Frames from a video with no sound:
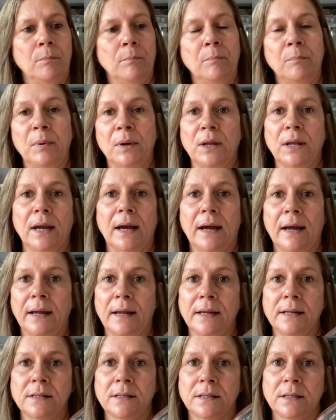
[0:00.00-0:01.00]
but yeah,
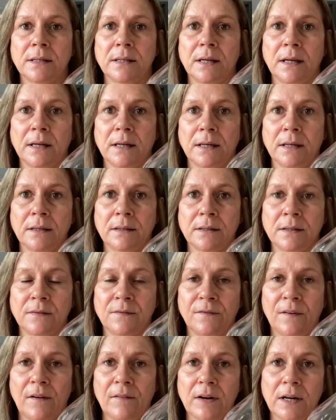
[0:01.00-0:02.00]
it's
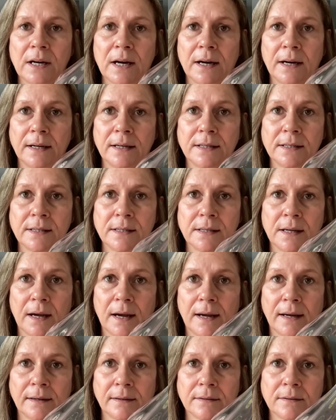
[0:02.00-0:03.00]
very nice,
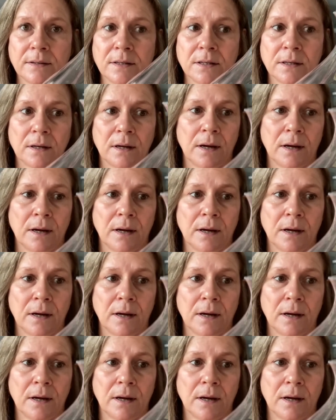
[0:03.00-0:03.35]
and